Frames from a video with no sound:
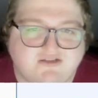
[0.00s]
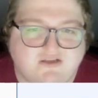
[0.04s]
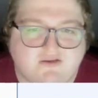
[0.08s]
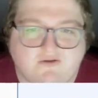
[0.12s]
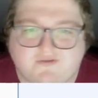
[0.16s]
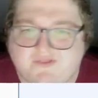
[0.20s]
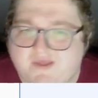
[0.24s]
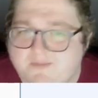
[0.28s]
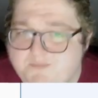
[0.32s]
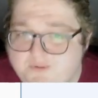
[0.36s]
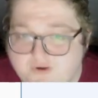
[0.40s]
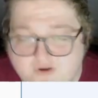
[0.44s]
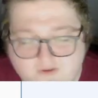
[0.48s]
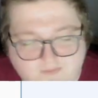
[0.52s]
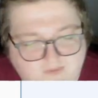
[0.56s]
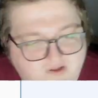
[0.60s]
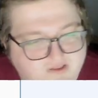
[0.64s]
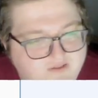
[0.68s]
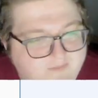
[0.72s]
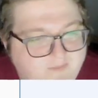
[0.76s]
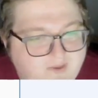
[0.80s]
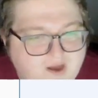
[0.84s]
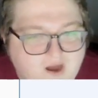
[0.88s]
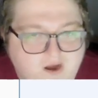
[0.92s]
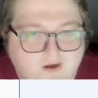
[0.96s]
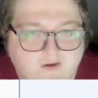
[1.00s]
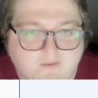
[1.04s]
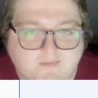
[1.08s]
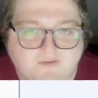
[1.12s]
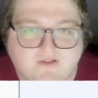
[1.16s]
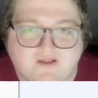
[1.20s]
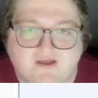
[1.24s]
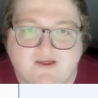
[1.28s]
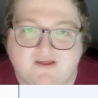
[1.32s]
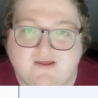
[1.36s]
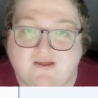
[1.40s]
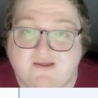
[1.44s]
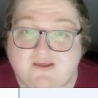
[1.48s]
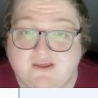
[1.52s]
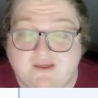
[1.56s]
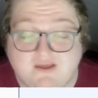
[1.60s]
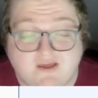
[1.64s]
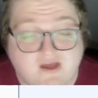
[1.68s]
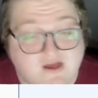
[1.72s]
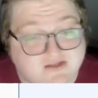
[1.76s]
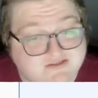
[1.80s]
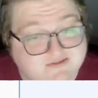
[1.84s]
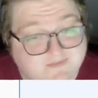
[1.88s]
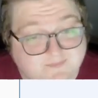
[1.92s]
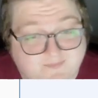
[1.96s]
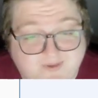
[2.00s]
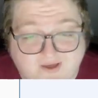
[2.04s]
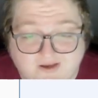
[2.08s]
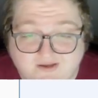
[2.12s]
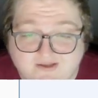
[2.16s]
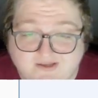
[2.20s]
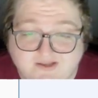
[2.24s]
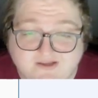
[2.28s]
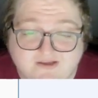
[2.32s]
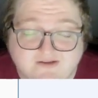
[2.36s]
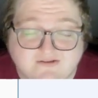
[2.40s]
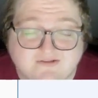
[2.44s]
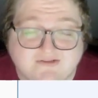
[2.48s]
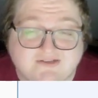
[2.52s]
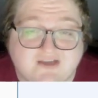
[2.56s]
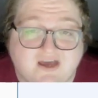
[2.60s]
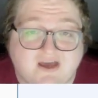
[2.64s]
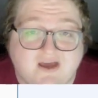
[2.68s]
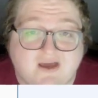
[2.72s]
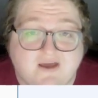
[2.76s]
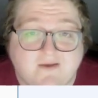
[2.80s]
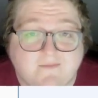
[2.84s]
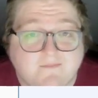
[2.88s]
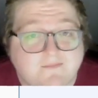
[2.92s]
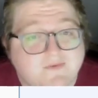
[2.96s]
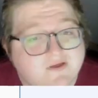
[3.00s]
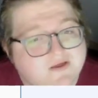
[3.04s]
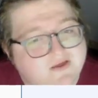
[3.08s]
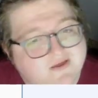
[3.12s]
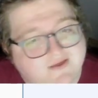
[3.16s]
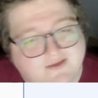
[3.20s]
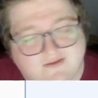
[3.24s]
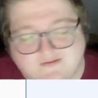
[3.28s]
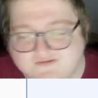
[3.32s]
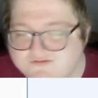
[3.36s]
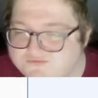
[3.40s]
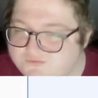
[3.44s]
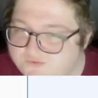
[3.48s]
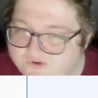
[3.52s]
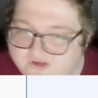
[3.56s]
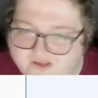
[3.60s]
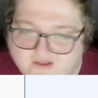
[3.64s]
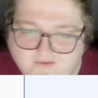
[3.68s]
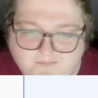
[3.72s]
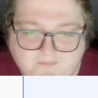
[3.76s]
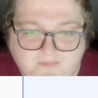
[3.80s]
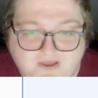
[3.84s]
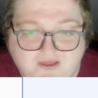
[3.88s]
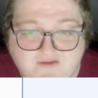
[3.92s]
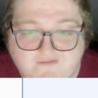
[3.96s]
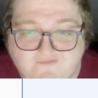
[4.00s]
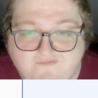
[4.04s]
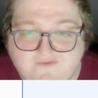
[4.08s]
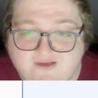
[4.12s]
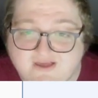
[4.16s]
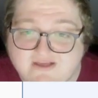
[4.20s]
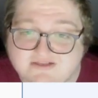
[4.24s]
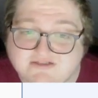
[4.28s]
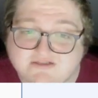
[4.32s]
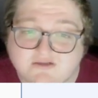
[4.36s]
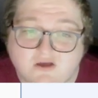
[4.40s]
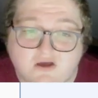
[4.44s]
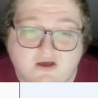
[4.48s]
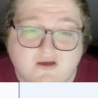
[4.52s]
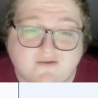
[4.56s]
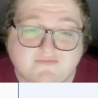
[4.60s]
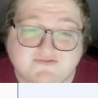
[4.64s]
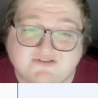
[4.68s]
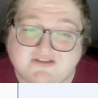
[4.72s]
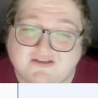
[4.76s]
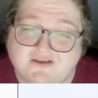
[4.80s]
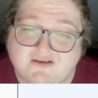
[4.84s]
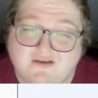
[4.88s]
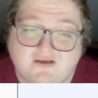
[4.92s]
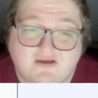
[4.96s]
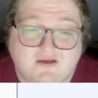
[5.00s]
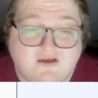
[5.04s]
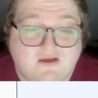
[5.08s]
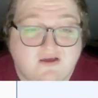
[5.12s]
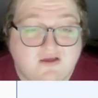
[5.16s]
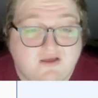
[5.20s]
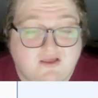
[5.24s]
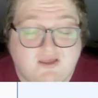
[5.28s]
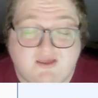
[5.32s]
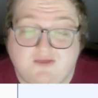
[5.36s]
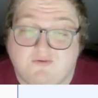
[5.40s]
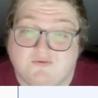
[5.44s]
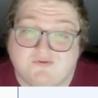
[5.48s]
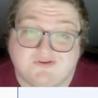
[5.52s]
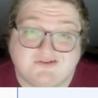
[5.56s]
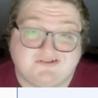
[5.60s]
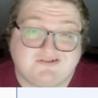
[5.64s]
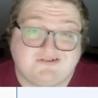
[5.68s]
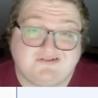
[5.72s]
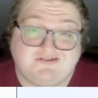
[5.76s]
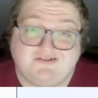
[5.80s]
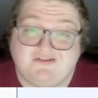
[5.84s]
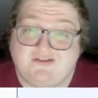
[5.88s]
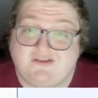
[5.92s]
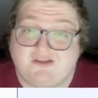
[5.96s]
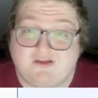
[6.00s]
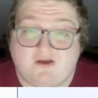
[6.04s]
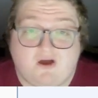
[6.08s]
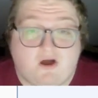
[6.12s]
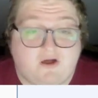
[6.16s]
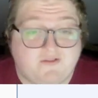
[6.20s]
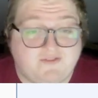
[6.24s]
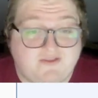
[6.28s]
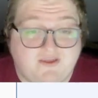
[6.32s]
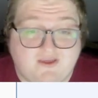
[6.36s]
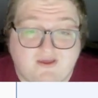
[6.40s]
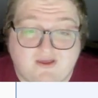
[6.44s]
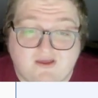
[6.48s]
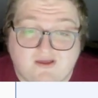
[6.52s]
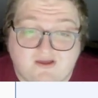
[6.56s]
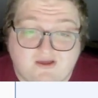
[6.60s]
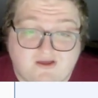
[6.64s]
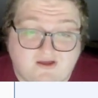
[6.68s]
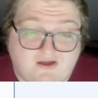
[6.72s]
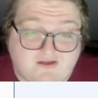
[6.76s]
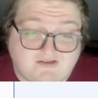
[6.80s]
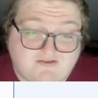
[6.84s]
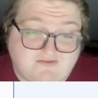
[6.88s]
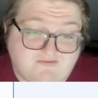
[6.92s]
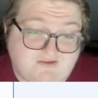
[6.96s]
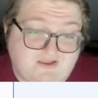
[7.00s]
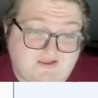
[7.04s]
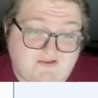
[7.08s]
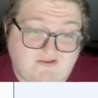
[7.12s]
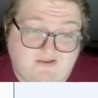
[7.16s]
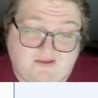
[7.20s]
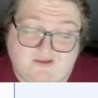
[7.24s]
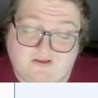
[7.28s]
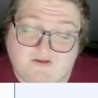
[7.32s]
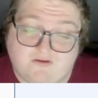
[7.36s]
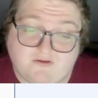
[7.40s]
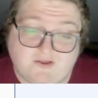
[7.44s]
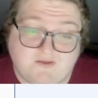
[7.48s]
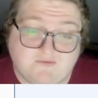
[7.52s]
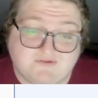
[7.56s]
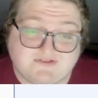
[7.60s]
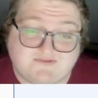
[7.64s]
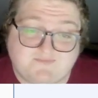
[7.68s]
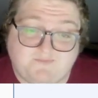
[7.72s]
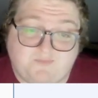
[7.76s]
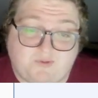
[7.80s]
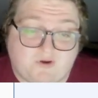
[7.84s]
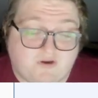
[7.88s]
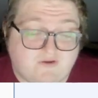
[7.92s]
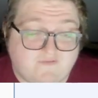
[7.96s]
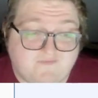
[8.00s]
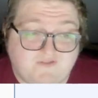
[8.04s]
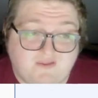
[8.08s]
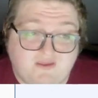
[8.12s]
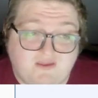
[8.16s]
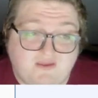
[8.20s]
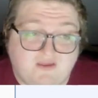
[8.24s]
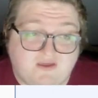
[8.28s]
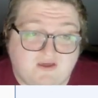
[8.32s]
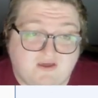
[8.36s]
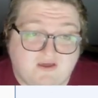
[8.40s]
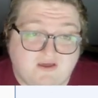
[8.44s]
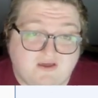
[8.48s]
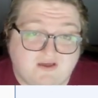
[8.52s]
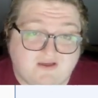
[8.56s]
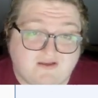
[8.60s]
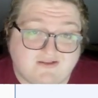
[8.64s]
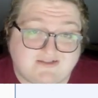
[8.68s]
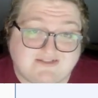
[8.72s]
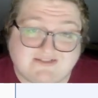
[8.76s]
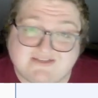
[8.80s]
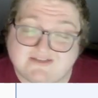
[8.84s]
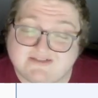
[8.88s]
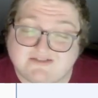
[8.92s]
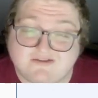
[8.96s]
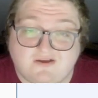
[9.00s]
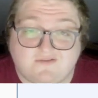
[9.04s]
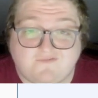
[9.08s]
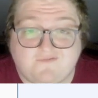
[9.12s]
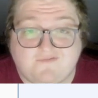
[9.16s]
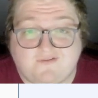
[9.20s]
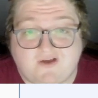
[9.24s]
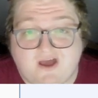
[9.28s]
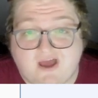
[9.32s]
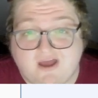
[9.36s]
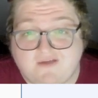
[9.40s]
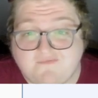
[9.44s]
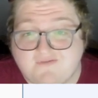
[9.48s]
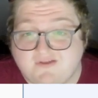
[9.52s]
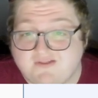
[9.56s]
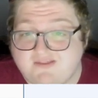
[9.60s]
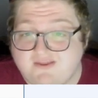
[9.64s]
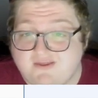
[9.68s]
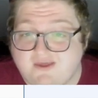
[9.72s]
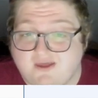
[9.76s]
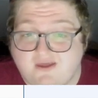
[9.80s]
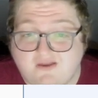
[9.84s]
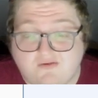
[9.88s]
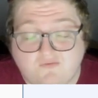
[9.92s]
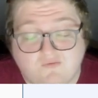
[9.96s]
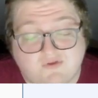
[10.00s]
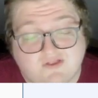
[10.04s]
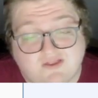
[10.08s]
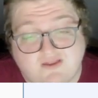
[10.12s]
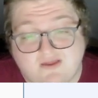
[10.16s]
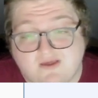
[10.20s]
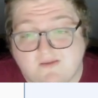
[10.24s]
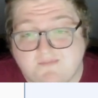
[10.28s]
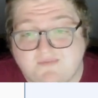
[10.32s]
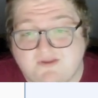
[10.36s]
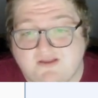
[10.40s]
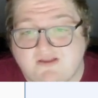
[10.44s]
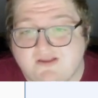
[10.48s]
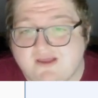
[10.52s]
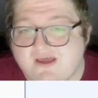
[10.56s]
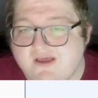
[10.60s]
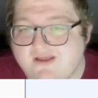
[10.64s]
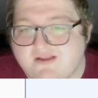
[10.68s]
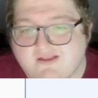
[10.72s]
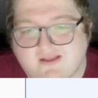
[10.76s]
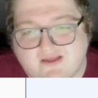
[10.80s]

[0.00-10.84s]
You know, they put him on the power play. He got some penalty kill time. He was winning big faceoffs. He was on the, you know, he was part of the 6-on-5 at the end with the empty net.